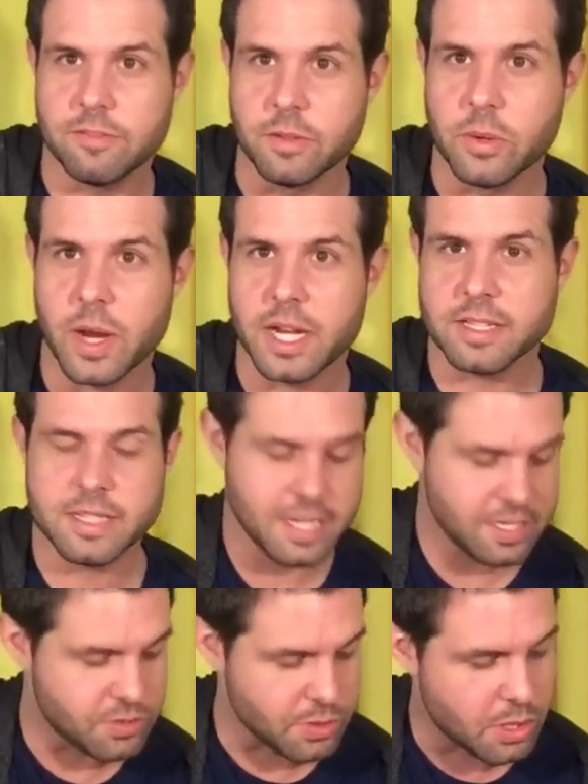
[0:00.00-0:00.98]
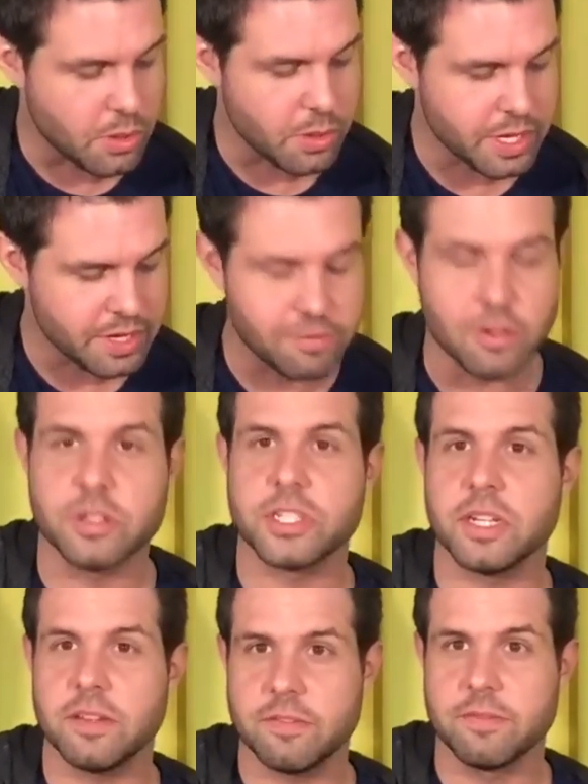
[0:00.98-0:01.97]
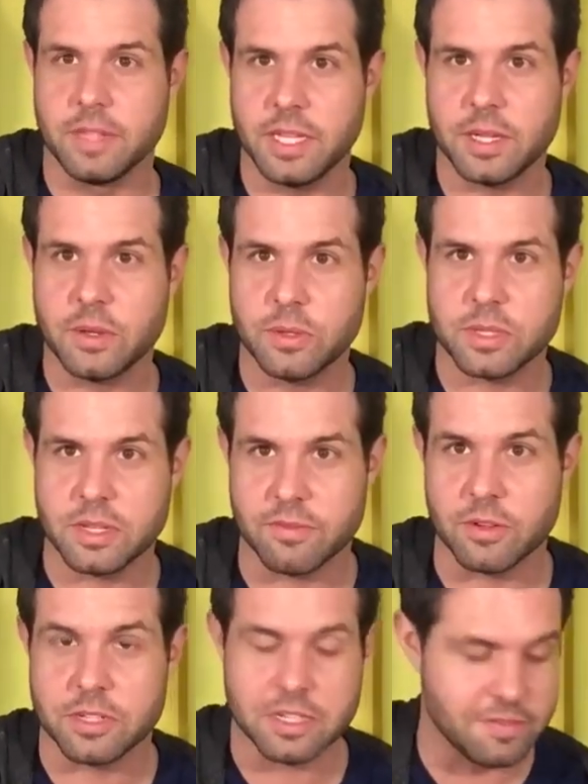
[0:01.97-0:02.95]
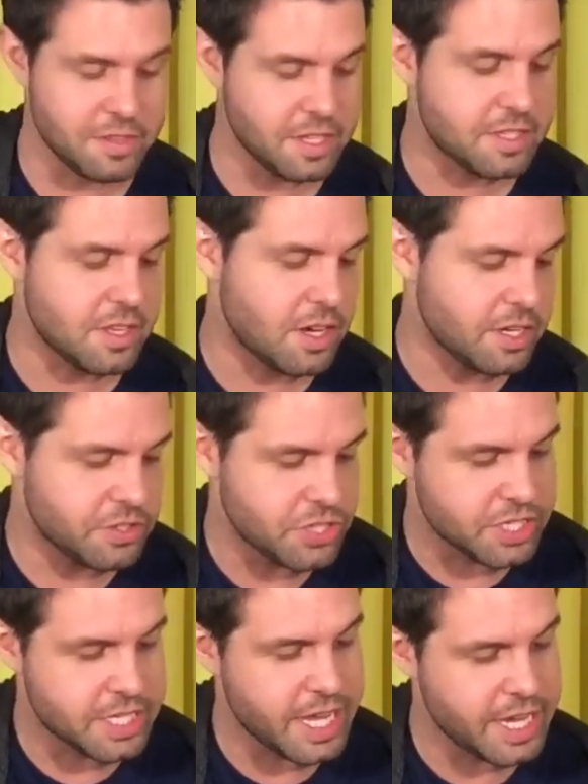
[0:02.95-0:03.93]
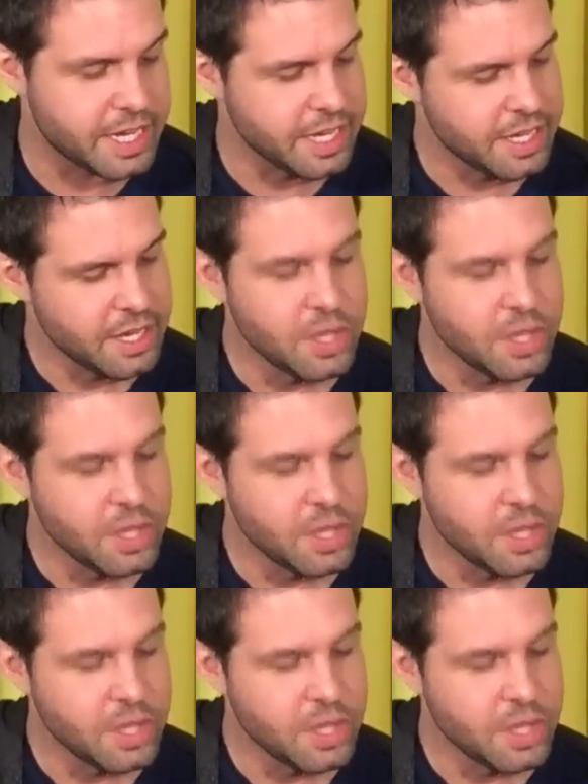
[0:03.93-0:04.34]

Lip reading: greatest hits recording version of the acoustic version of this song is just take